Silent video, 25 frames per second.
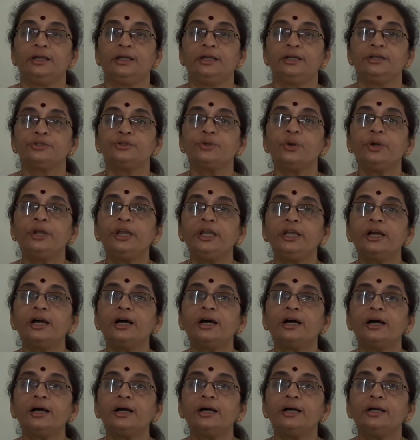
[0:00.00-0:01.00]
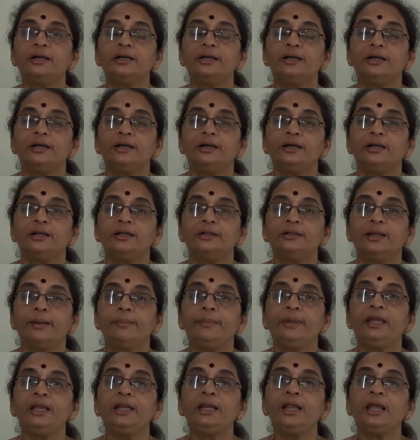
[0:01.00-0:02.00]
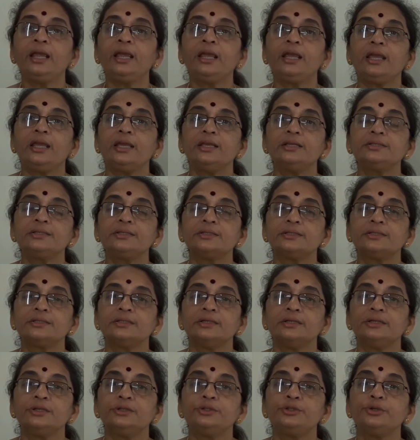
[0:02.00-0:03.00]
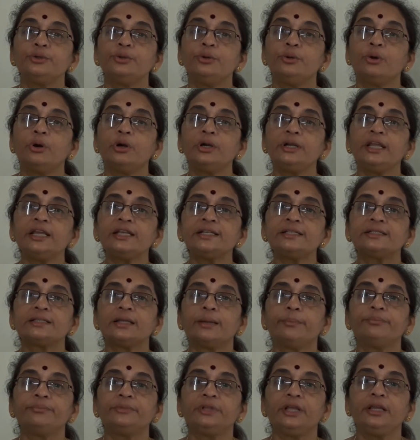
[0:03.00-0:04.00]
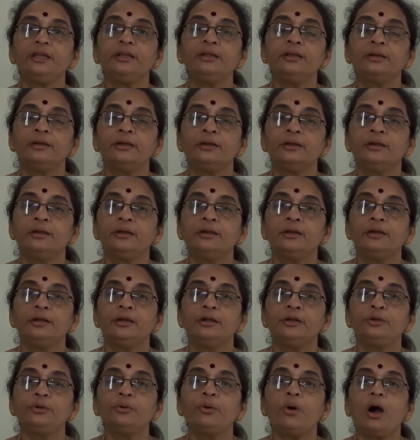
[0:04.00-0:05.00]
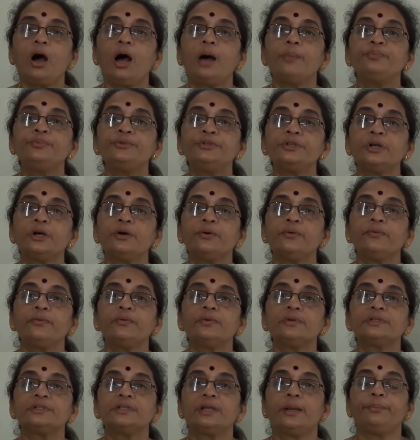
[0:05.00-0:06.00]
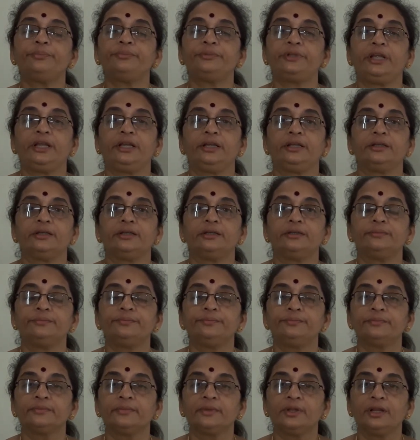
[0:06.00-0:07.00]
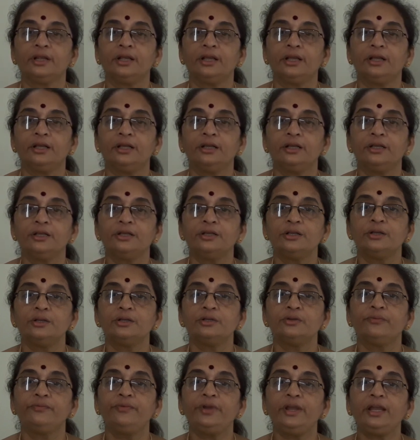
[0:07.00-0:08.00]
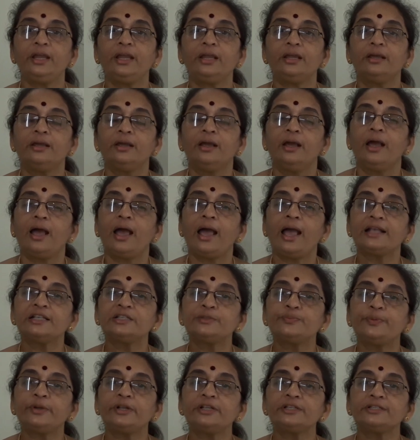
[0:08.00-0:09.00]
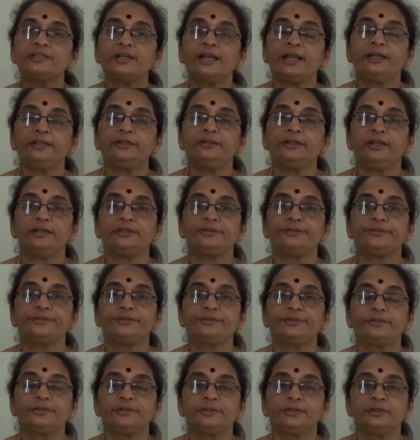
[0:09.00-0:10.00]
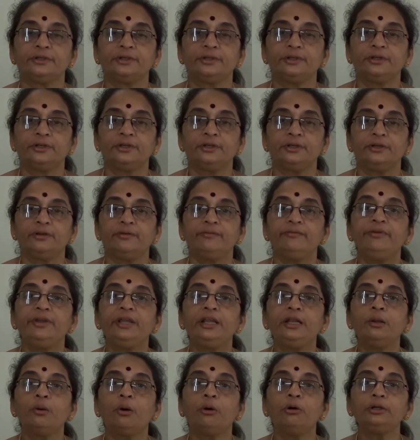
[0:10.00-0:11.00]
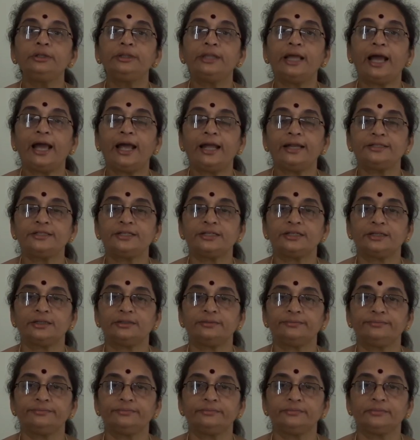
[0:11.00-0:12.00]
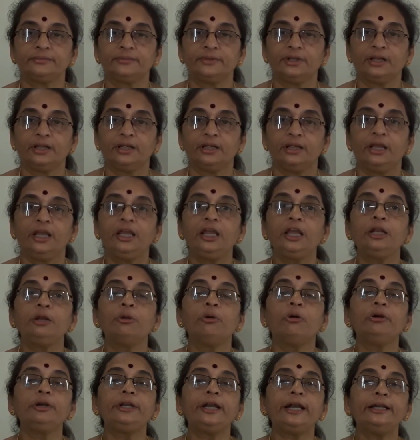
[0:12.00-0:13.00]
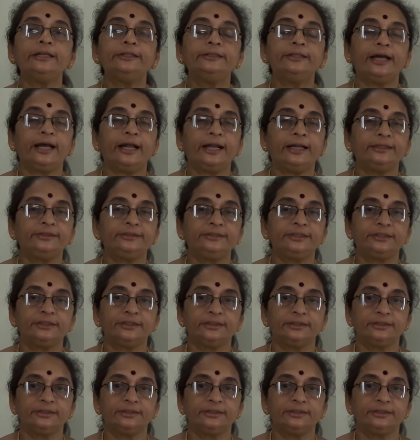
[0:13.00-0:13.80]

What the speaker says: So, here the meaning is to notice something, to observe something. We express like this. We note that. He noted that.